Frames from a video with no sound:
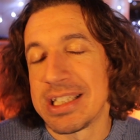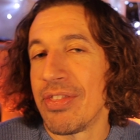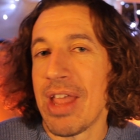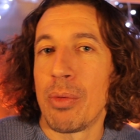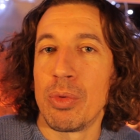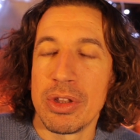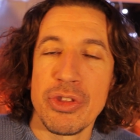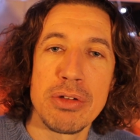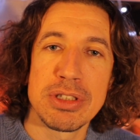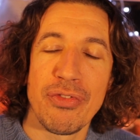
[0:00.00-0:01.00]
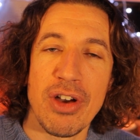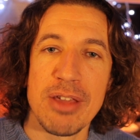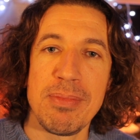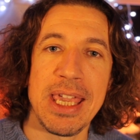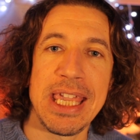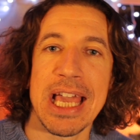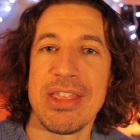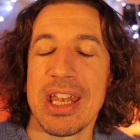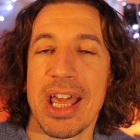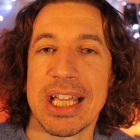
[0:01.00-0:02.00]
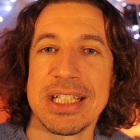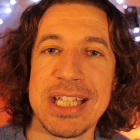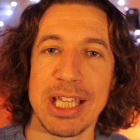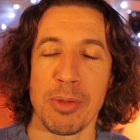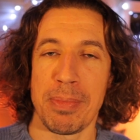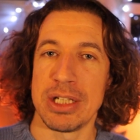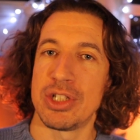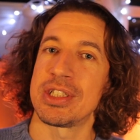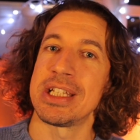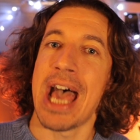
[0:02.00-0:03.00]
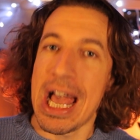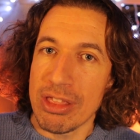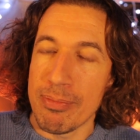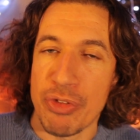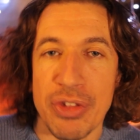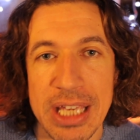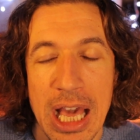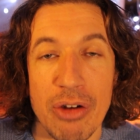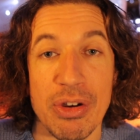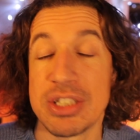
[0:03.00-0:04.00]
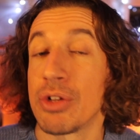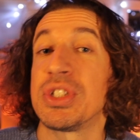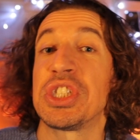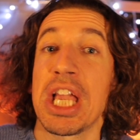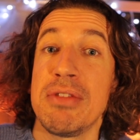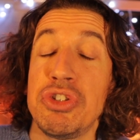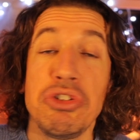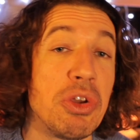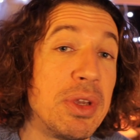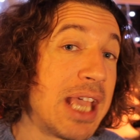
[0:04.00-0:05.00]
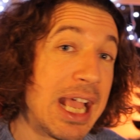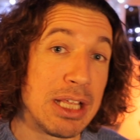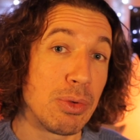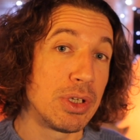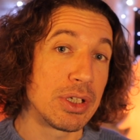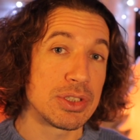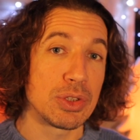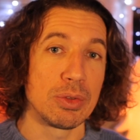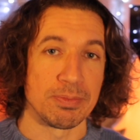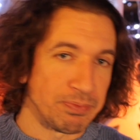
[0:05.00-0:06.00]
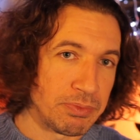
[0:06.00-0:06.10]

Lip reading: and that will notify me, and then I can take your pictures and add them to the gallery, so it saves you doing any work at all.